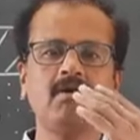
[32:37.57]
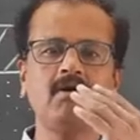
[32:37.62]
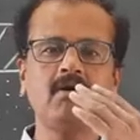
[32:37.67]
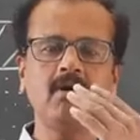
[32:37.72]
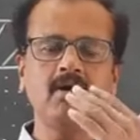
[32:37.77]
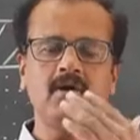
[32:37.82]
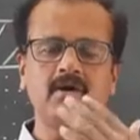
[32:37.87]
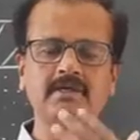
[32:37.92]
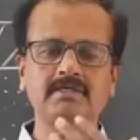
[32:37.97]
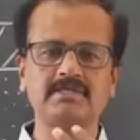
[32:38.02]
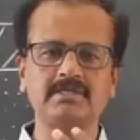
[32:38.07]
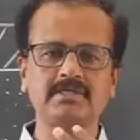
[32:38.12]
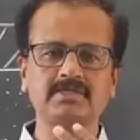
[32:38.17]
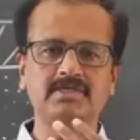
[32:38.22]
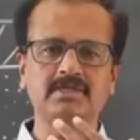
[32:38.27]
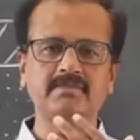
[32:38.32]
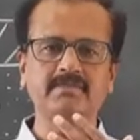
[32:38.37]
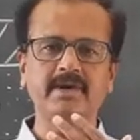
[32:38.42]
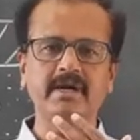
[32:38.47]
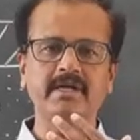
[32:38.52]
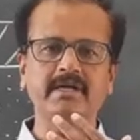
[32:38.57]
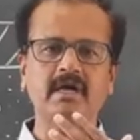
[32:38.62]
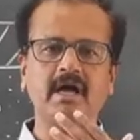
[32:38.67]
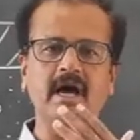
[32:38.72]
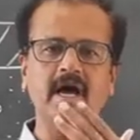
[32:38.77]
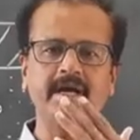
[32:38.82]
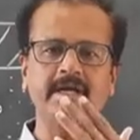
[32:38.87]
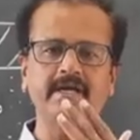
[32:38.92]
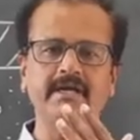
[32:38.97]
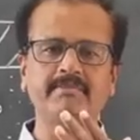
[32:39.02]
a system at
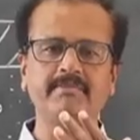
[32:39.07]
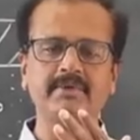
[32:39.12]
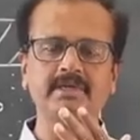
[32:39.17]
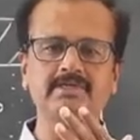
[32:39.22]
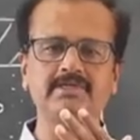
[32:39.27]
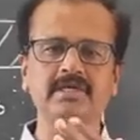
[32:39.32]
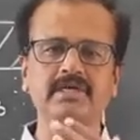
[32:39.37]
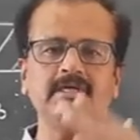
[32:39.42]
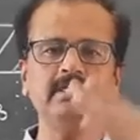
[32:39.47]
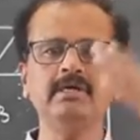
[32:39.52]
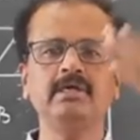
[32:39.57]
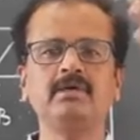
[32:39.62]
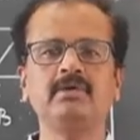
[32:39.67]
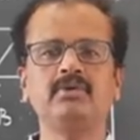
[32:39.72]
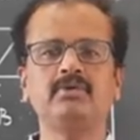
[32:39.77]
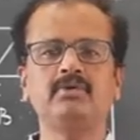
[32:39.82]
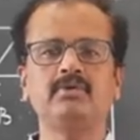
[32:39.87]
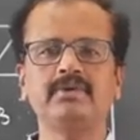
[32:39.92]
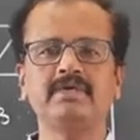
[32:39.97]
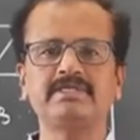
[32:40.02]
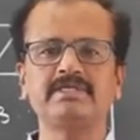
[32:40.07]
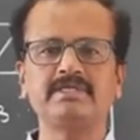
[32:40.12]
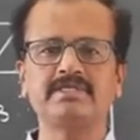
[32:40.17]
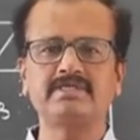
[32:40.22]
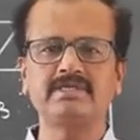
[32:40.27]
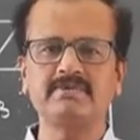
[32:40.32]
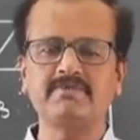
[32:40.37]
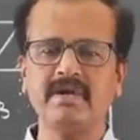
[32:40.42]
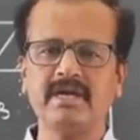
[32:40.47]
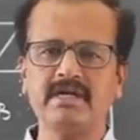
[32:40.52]
high temperature to a
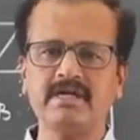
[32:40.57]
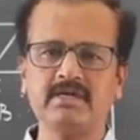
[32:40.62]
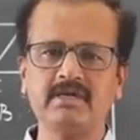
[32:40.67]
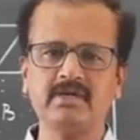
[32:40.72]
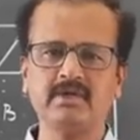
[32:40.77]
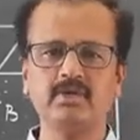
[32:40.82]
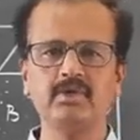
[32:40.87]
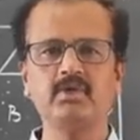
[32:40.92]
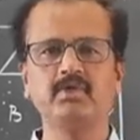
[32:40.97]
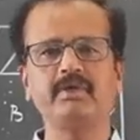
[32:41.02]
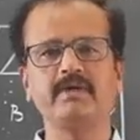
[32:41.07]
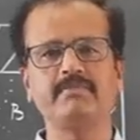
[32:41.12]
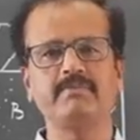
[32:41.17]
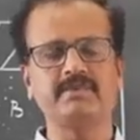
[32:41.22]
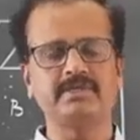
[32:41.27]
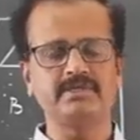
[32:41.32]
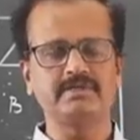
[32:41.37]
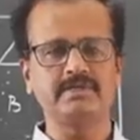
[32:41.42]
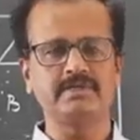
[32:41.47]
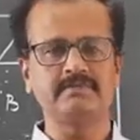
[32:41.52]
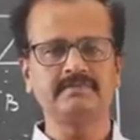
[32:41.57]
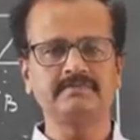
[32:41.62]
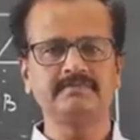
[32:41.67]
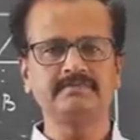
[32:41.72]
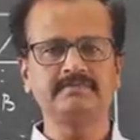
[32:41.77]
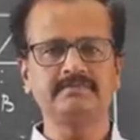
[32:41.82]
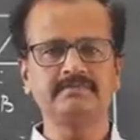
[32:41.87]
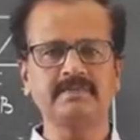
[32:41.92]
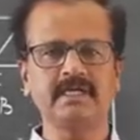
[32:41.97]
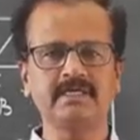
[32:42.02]
system at low temperature.
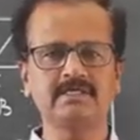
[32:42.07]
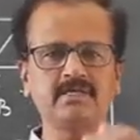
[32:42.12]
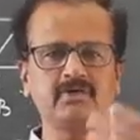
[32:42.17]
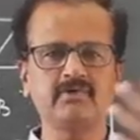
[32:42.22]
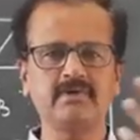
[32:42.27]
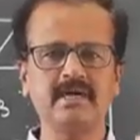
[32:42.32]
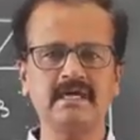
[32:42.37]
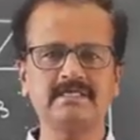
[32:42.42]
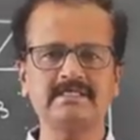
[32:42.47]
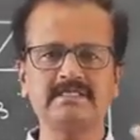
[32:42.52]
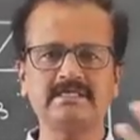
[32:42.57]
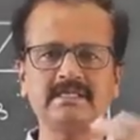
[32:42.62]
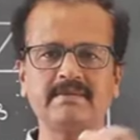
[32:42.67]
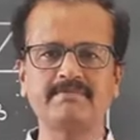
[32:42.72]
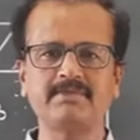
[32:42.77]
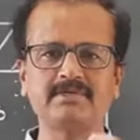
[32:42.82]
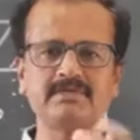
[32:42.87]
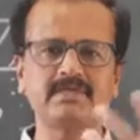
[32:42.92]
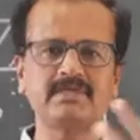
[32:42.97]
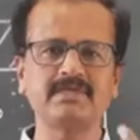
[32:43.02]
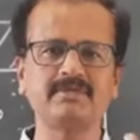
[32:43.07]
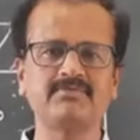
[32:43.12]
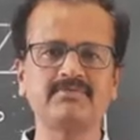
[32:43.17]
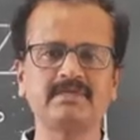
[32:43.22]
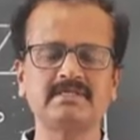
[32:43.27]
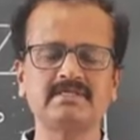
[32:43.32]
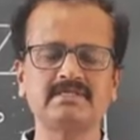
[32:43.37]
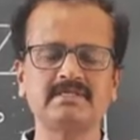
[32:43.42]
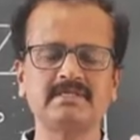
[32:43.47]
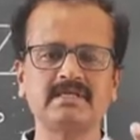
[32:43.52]
As long as temperature
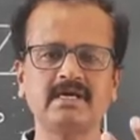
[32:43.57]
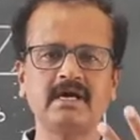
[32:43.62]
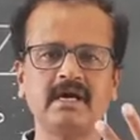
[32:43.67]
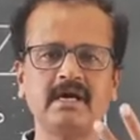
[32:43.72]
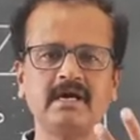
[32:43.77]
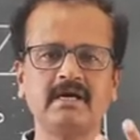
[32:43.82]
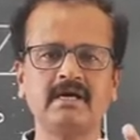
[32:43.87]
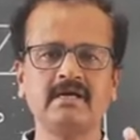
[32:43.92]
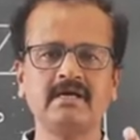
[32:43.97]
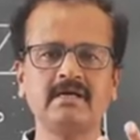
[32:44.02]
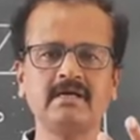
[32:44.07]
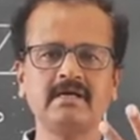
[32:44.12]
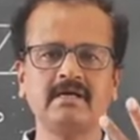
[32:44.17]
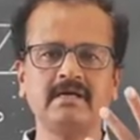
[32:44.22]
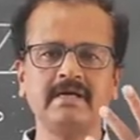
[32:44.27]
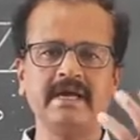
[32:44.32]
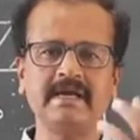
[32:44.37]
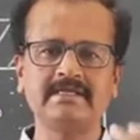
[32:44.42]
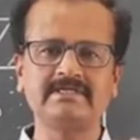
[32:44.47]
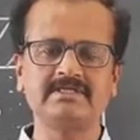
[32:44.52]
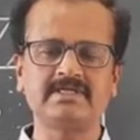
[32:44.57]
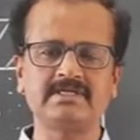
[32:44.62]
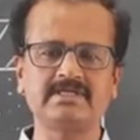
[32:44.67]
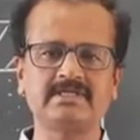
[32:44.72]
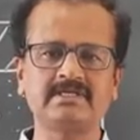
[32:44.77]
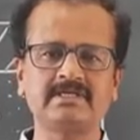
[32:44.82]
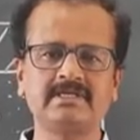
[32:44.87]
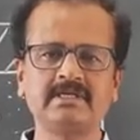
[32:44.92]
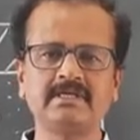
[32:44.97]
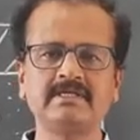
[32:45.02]
difference
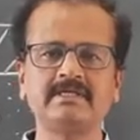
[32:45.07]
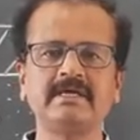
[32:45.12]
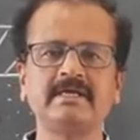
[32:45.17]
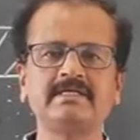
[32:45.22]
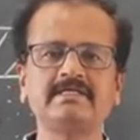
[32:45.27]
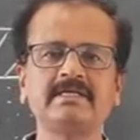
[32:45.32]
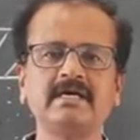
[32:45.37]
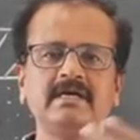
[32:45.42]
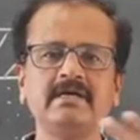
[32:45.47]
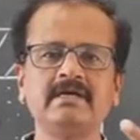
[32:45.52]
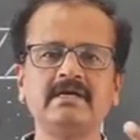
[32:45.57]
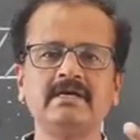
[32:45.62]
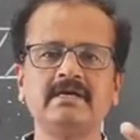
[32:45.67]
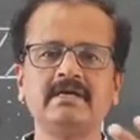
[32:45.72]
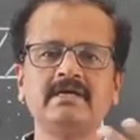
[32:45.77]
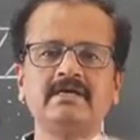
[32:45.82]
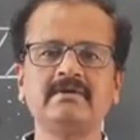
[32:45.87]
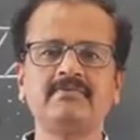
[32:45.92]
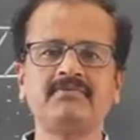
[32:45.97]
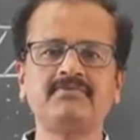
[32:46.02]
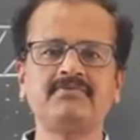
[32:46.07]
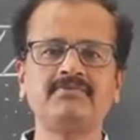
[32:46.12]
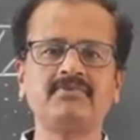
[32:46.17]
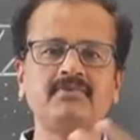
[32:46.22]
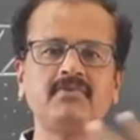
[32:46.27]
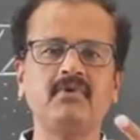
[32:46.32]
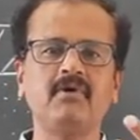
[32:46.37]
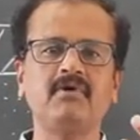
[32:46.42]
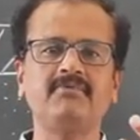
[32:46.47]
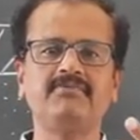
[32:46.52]
exists, there is a
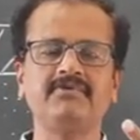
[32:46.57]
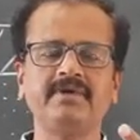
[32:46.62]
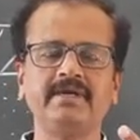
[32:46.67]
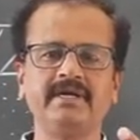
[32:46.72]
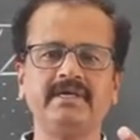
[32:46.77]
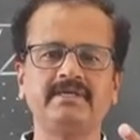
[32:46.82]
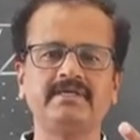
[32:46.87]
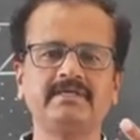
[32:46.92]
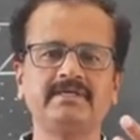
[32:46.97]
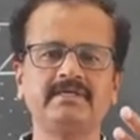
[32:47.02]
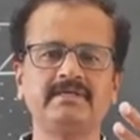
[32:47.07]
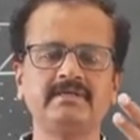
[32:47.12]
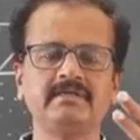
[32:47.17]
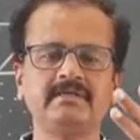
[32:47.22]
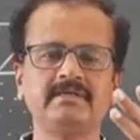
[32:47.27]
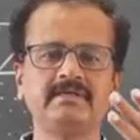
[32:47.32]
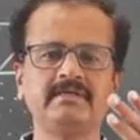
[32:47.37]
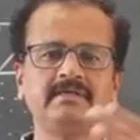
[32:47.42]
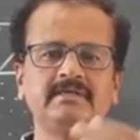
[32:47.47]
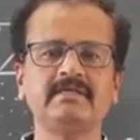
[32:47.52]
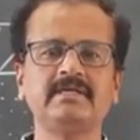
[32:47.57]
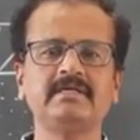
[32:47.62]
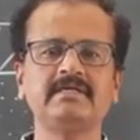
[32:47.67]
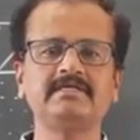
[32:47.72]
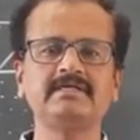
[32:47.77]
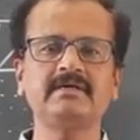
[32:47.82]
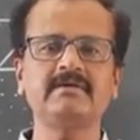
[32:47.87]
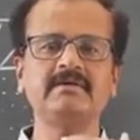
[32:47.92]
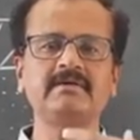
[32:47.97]
flow of heat, there is a